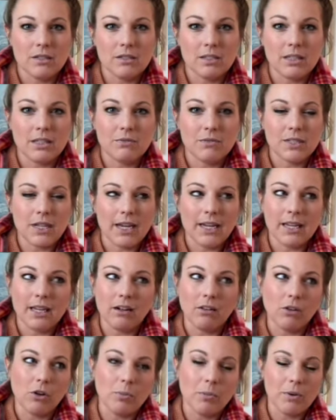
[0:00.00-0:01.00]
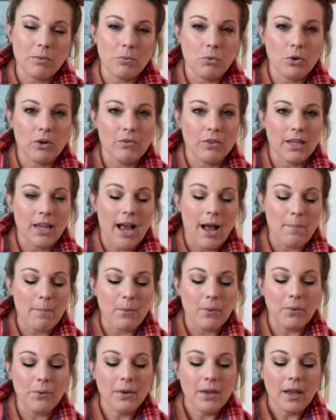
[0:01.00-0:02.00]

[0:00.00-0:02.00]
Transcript: Leaves, I get a little bit more of the apple.